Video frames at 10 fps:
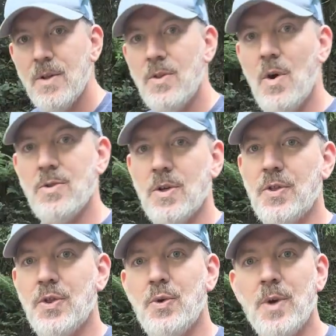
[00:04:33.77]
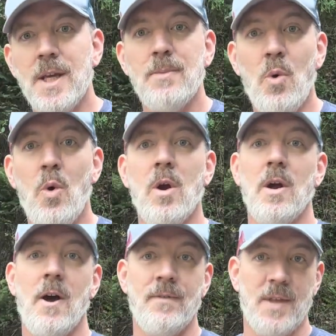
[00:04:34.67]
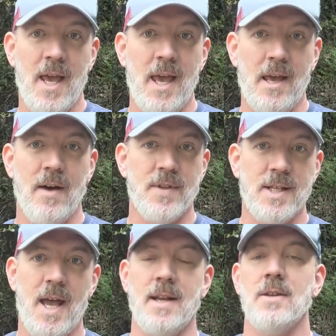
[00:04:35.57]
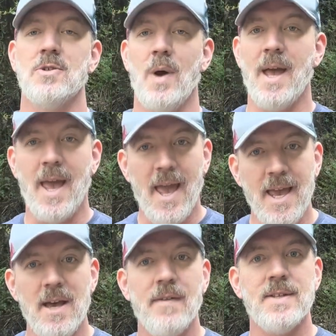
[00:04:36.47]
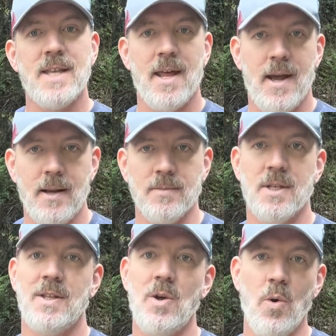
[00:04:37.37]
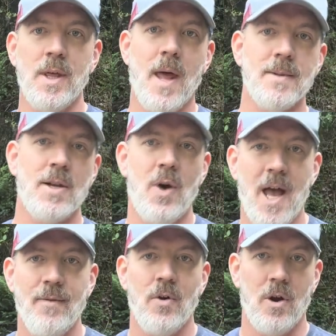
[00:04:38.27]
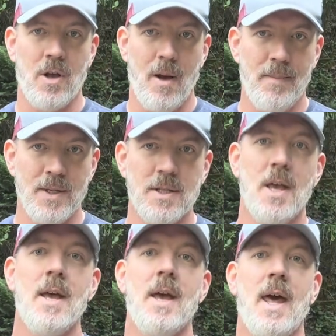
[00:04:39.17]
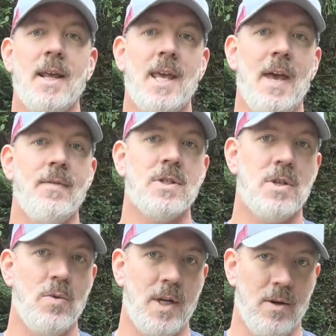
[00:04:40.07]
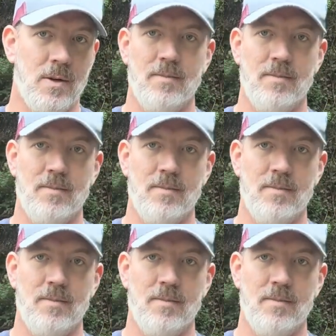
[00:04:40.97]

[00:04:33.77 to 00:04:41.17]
Those are 3 more of the 10. So I have 8 of the 10 items. The only items I don't have are a compass and a canvas sew needle.